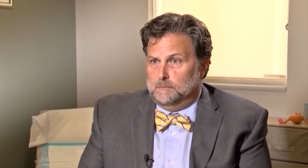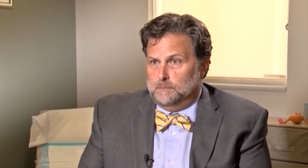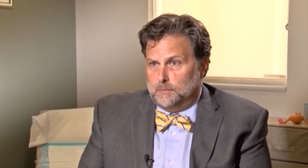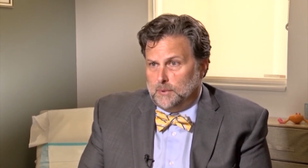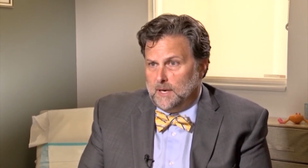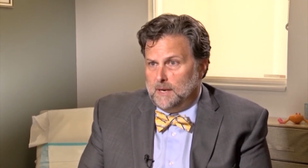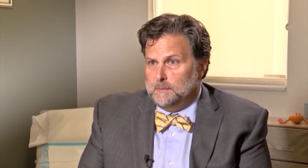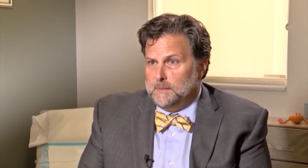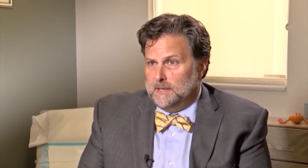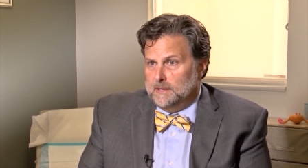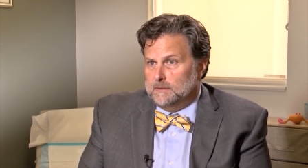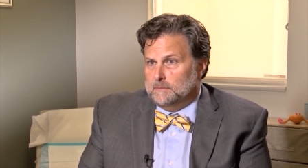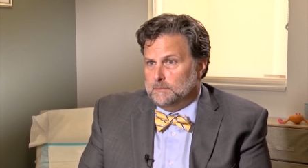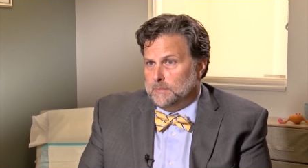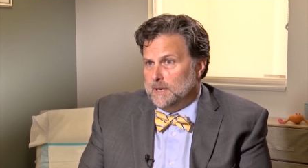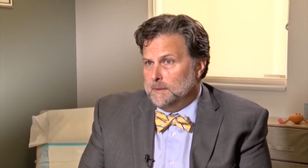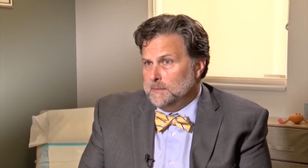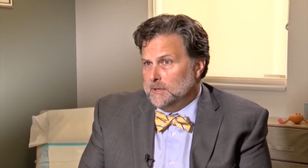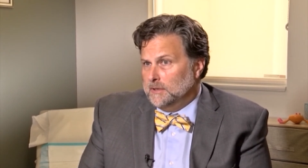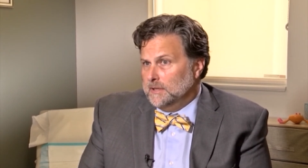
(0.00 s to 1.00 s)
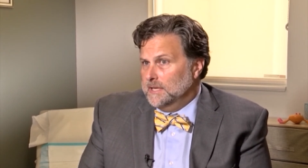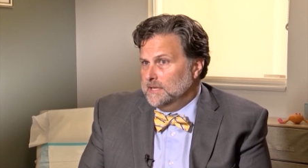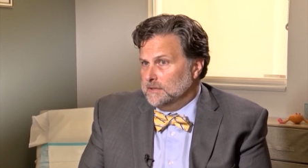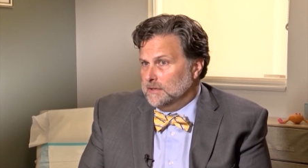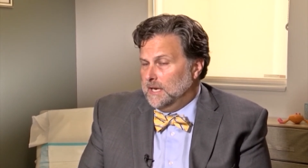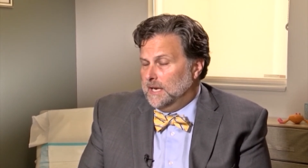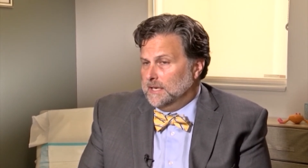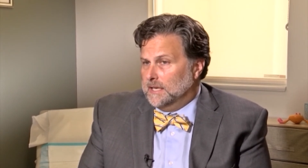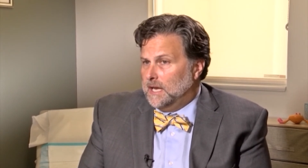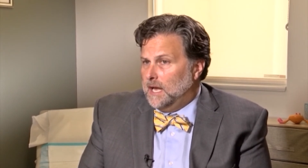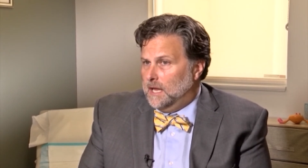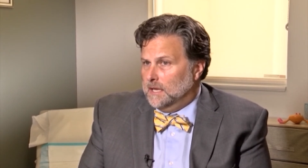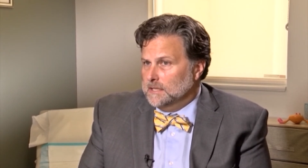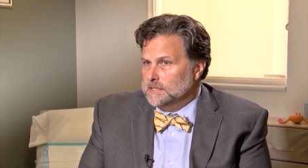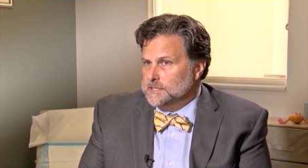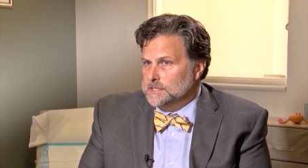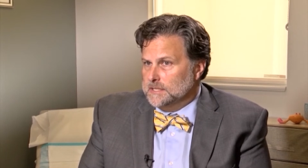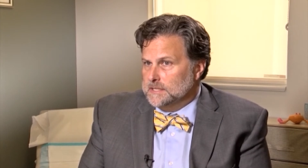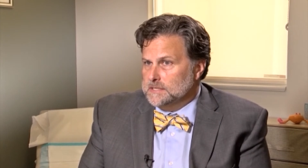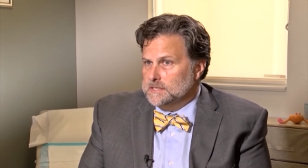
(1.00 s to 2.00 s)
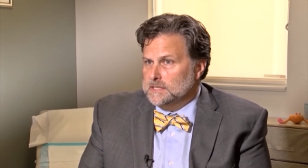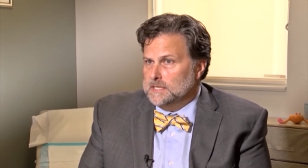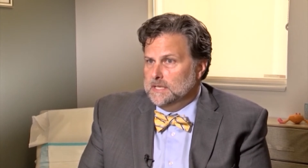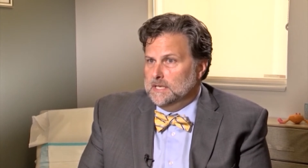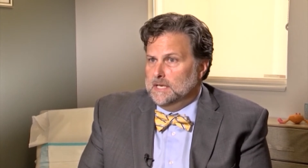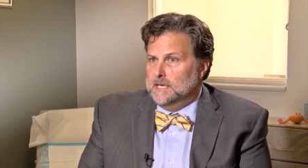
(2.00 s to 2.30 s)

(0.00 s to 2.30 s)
primary, primarily their gynecologist.